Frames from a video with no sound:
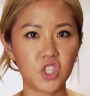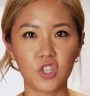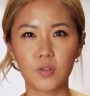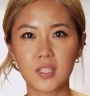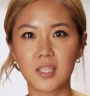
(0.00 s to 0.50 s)
She
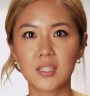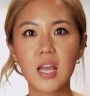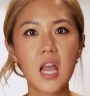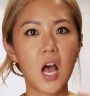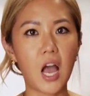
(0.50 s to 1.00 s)
uses
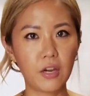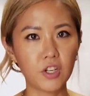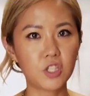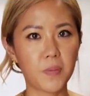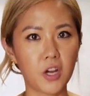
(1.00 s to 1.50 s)

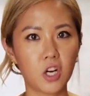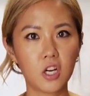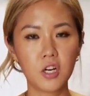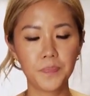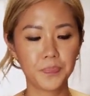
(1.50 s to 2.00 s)
Irish
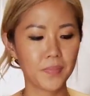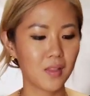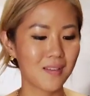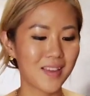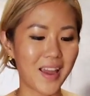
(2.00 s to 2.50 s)
butter,
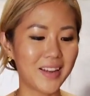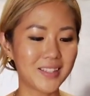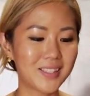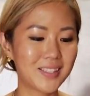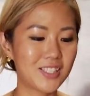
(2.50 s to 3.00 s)
and
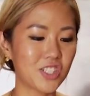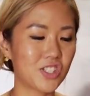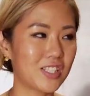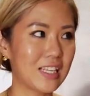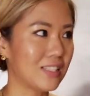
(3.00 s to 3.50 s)
it's
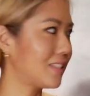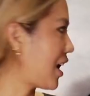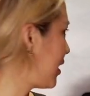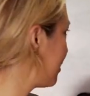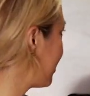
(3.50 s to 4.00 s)
just
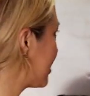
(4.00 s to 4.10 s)
insane.